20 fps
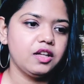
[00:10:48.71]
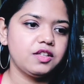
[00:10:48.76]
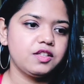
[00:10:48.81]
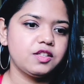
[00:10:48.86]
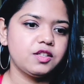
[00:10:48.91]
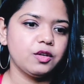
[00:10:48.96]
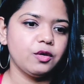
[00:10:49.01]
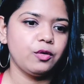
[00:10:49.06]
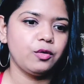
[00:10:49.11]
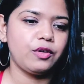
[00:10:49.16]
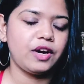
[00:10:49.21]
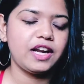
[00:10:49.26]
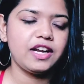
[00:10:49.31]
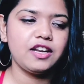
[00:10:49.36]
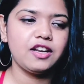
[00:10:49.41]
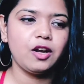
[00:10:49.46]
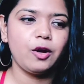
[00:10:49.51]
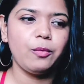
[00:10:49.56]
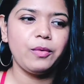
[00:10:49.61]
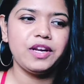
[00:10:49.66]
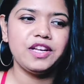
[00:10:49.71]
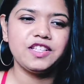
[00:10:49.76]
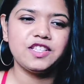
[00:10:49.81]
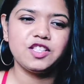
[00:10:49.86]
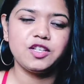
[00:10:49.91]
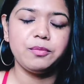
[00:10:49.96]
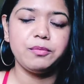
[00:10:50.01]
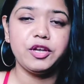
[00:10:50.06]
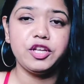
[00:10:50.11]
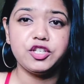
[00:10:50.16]
So right now, when
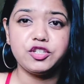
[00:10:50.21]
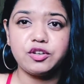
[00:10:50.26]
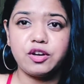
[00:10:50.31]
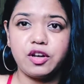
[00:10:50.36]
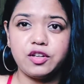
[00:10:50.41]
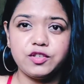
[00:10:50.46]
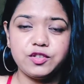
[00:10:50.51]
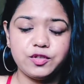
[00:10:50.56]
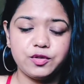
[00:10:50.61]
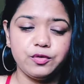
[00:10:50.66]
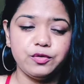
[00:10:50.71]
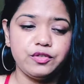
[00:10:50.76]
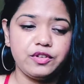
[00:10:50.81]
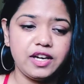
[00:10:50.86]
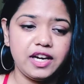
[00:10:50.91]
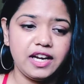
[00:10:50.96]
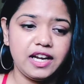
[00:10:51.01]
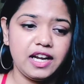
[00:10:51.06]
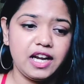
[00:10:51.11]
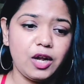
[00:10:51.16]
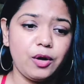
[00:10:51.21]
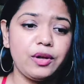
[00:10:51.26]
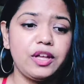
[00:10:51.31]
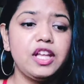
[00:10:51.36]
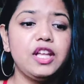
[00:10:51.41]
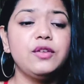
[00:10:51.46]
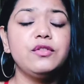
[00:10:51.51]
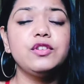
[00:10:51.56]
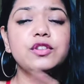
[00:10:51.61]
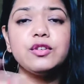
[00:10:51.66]
it's your major concern right now,
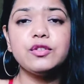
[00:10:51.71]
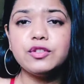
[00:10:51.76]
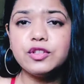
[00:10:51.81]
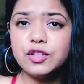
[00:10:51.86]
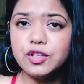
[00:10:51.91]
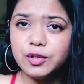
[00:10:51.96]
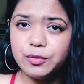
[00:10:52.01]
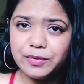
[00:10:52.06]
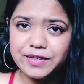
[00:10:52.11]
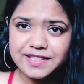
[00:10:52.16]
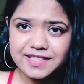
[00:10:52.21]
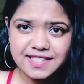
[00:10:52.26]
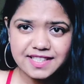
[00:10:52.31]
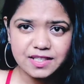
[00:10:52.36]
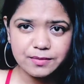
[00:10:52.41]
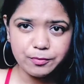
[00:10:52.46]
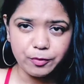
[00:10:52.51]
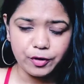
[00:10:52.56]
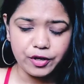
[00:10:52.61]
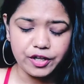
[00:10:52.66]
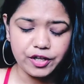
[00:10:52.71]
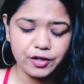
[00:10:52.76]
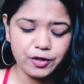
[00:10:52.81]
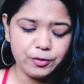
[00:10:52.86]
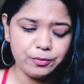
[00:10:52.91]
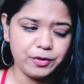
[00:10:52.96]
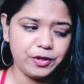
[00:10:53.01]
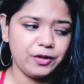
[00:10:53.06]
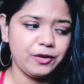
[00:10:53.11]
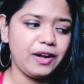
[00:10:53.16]
even though the universe is supporting
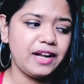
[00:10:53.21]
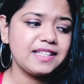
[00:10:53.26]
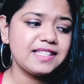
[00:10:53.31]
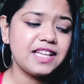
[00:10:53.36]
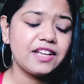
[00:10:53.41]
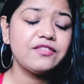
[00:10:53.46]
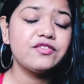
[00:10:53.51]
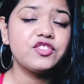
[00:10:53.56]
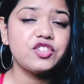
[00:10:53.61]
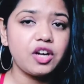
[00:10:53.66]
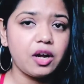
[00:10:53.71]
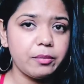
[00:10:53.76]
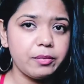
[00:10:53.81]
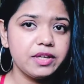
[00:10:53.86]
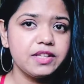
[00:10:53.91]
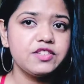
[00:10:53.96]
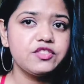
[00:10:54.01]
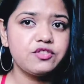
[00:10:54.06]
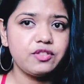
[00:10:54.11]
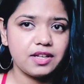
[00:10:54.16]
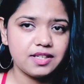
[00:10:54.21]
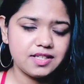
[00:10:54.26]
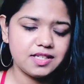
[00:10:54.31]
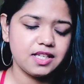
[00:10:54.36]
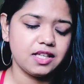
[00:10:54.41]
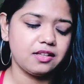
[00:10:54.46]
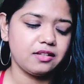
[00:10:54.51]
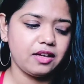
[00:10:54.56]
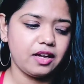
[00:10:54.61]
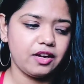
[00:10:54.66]
you, but you guys have trouble in
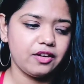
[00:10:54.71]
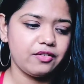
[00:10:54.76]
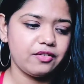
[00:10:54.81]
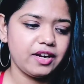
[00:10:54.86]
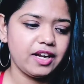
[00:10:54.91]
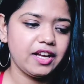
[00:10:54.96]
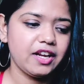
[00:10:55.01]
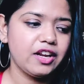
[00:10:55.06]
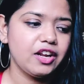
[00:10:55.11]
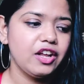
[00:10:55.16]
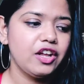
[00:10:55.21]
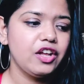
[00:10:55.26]
trusting that, right?